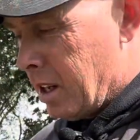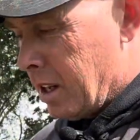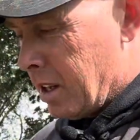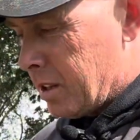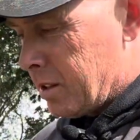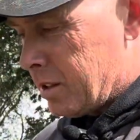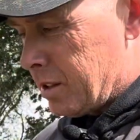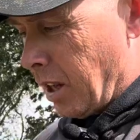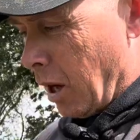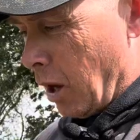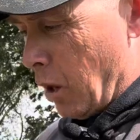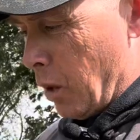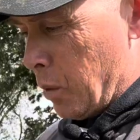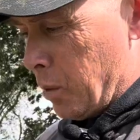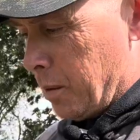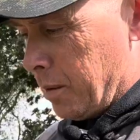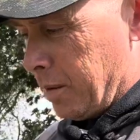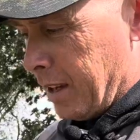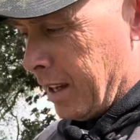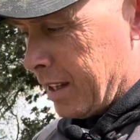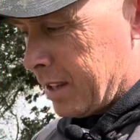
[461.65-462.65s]

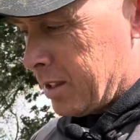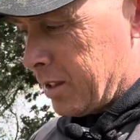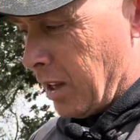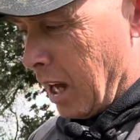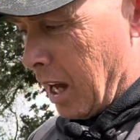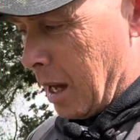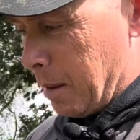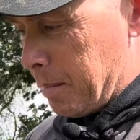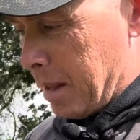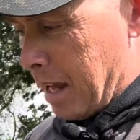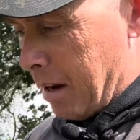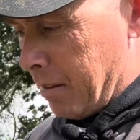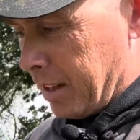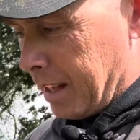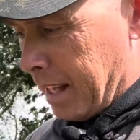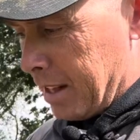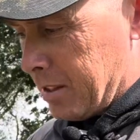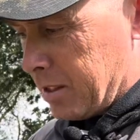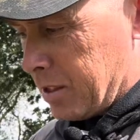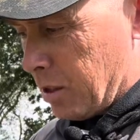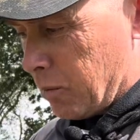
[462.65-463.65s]
So it's not up there
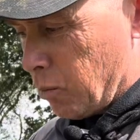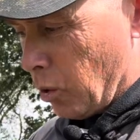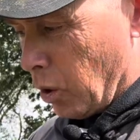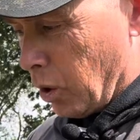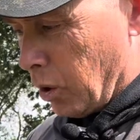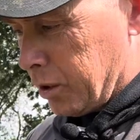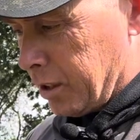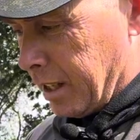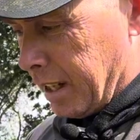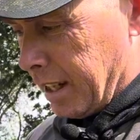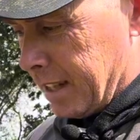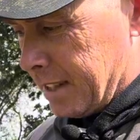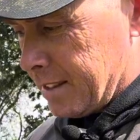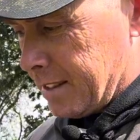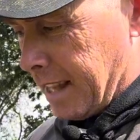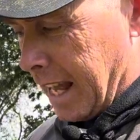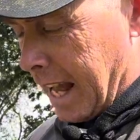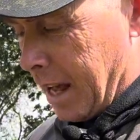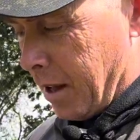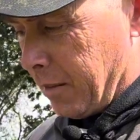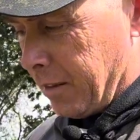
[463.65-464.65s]
against the rod, it's
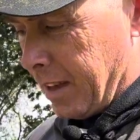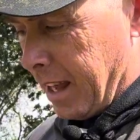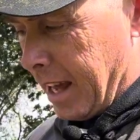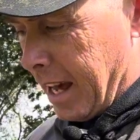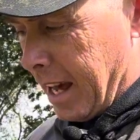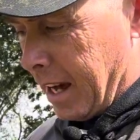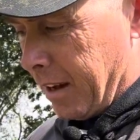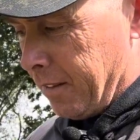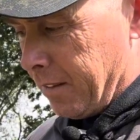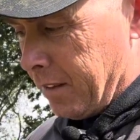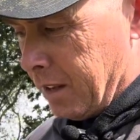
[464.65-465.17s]
down there.